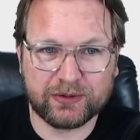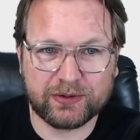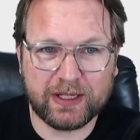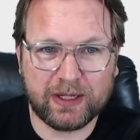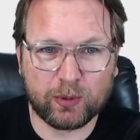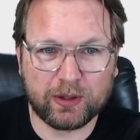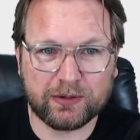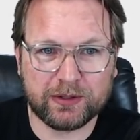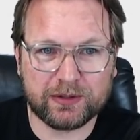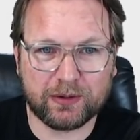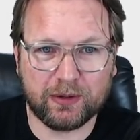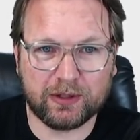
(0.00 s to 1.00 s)
Today we're going to
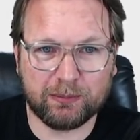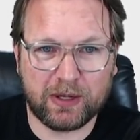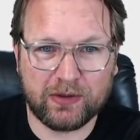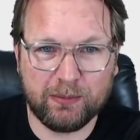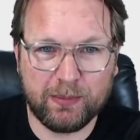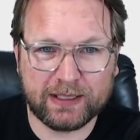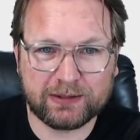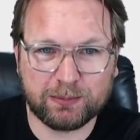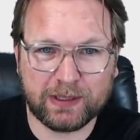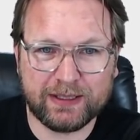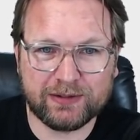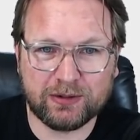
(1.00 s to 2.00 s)
talk about the best
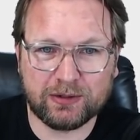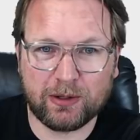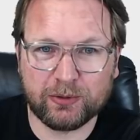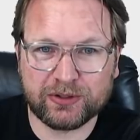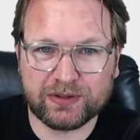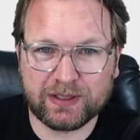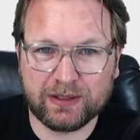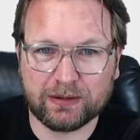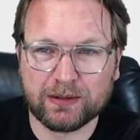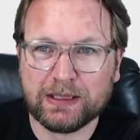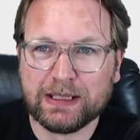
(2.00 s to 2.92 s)
place to close a sale.